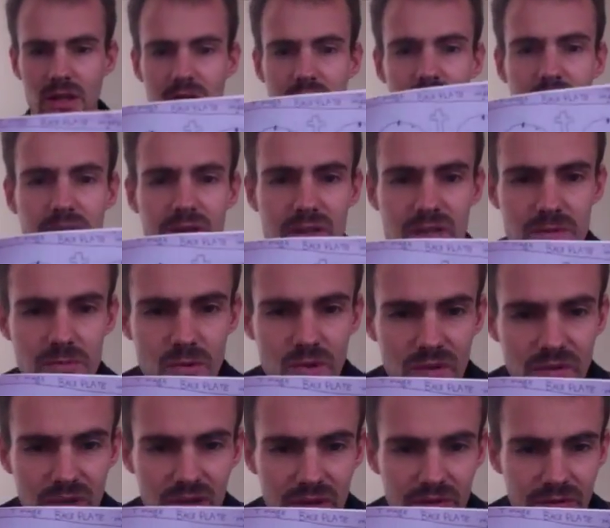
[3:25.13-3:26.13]
If it's
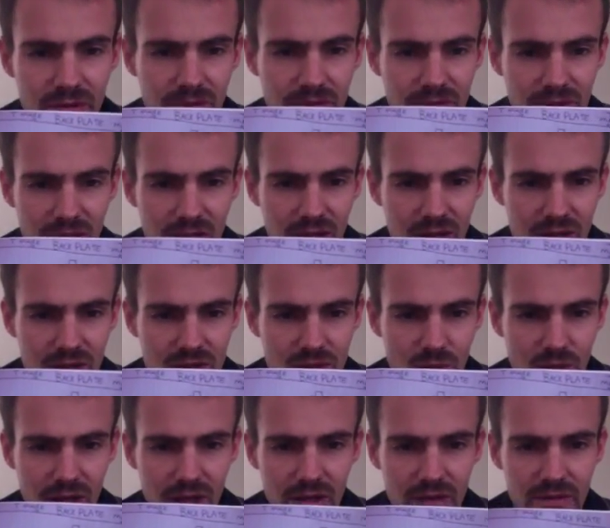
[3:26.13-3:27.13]
moving 15 this
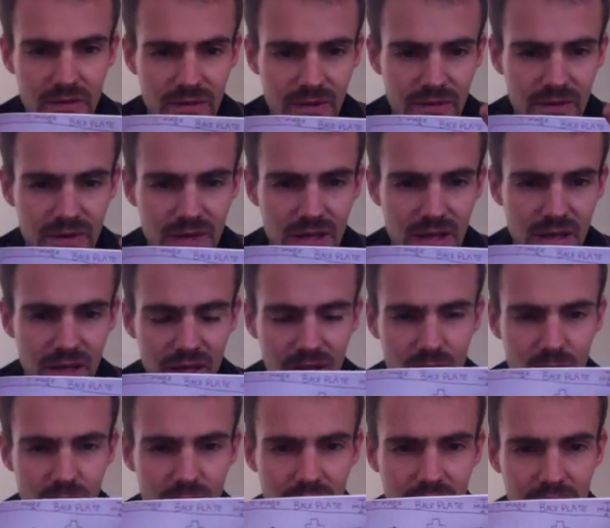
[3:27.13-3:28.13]
way and 15 that
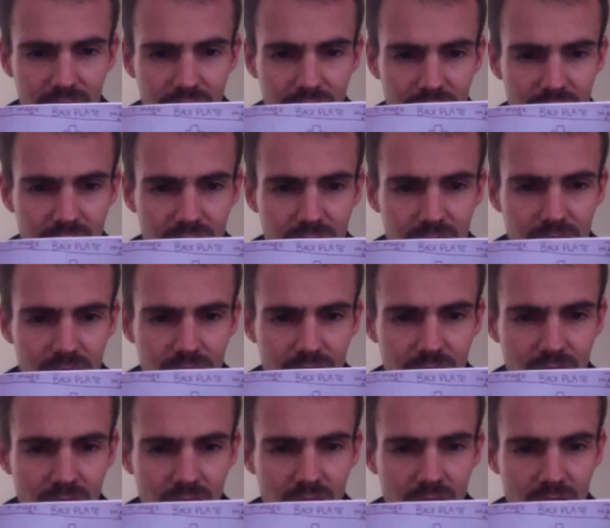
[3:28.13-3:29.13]
way, and then
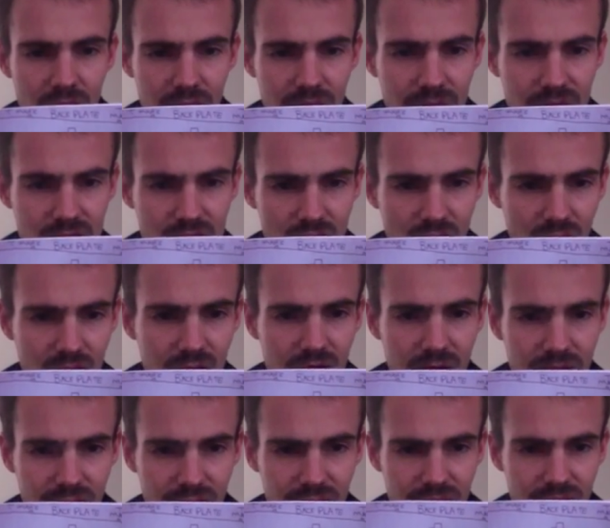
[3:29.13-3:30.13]
if it's locking
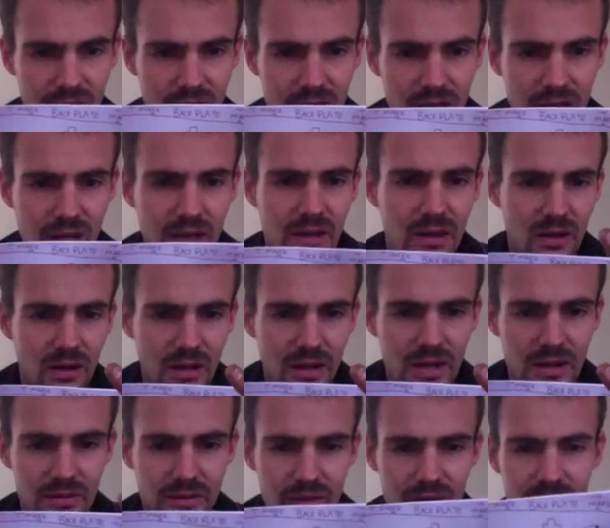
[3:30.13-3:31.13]
15 there and
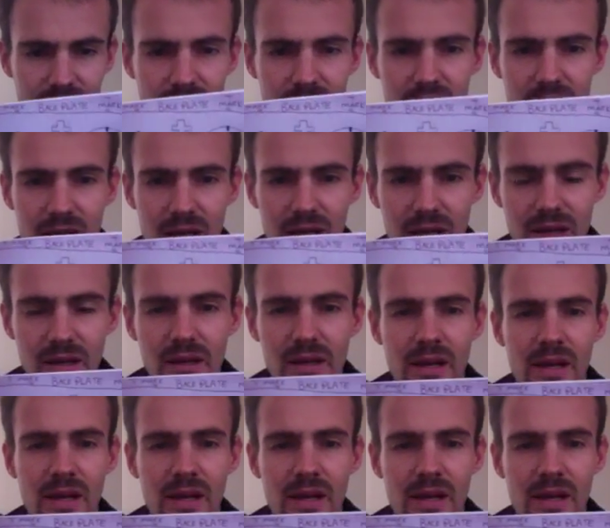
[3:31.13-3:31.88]
locking 15 there,